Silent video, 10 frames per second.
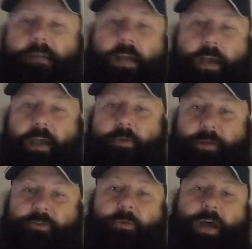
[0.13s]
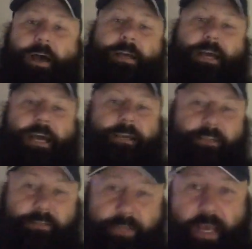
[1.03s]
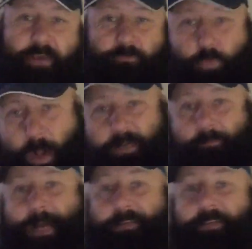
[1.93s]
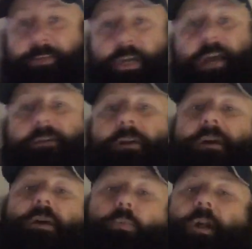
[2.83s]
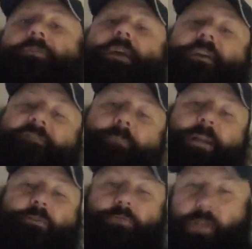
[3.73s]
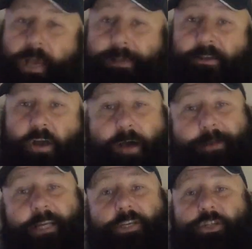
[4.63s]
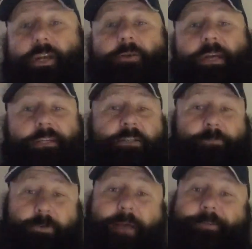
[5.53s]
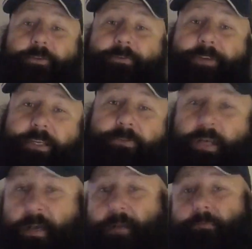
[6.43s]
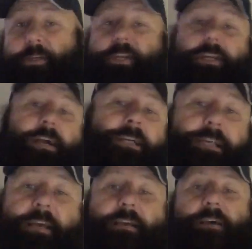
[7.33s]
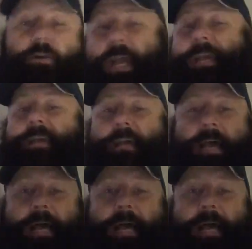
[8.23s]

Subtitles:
Hey, what's going on, guys? It's Dave. Welcome back to the channel. Want to thank everybody who's liking, commenting, sharing, and subscribing to our videos. Appreciate it, guys. Okay,